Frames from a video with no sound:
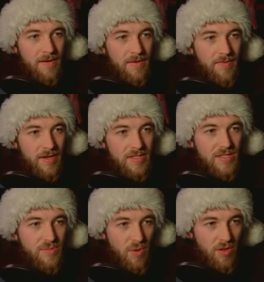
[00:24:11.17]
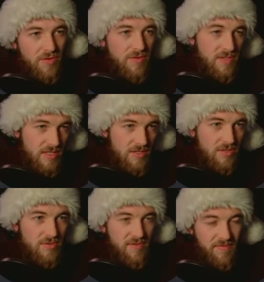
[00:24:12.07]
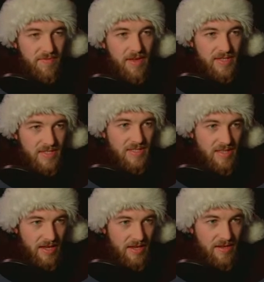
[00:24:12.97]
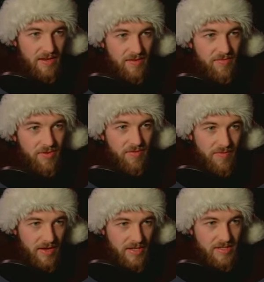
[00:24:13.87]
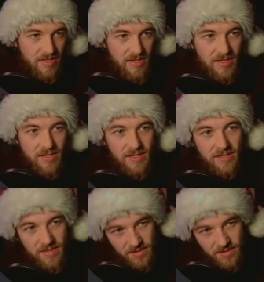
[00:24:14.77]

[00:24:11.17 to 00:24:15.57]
If x is smaller than 0, so if x is negative, or if x is